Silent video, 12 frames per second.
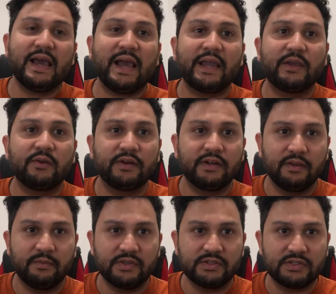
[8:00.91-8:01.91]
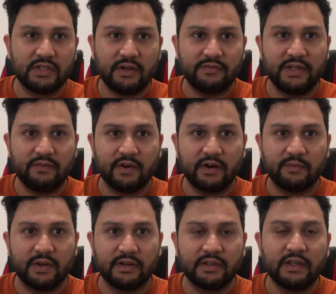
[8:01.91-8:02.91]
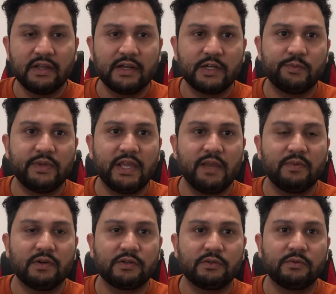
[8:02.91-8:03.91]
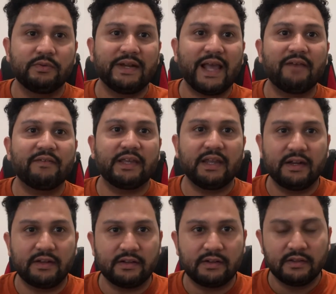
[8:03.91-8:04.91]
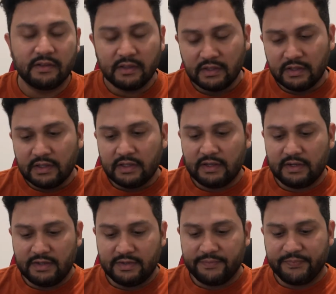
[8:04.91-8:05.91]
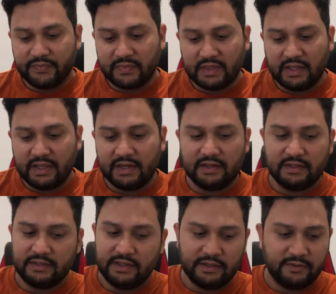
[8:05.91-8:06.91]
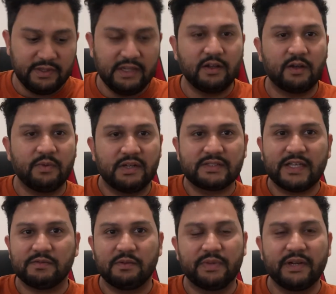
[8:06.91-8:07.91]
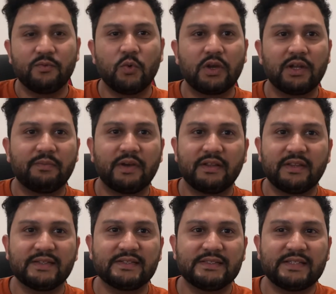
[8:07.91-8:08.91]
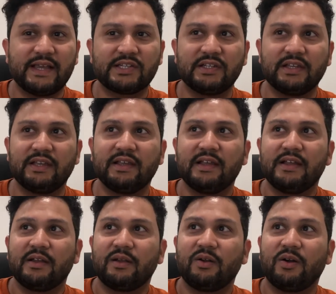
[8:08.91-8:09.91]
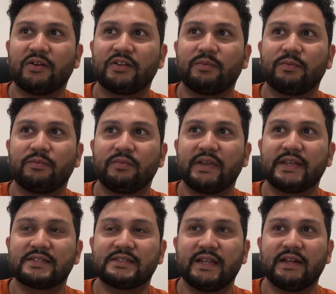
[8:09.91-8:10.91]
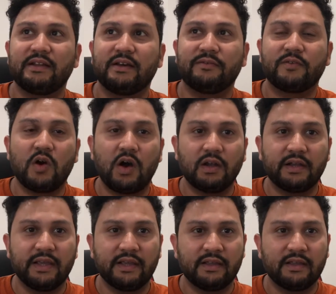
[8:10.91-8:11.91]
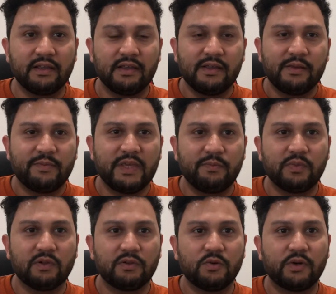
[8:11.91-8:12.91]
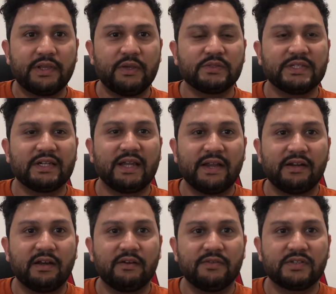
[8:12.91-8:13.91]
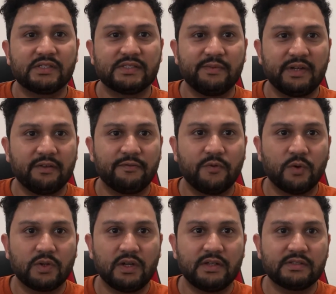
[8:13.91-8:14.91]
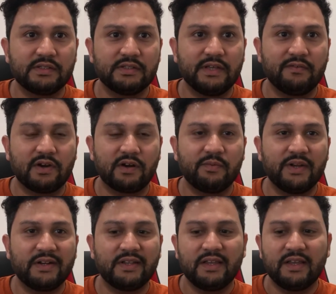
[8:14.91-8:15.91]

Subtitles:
accurate image of the environment to be able to navigate it. And Elon Musk has been pretty vocal about this. He's actually gone to the extent of calling people who are using LiDAR, which is emitting photons in the environment,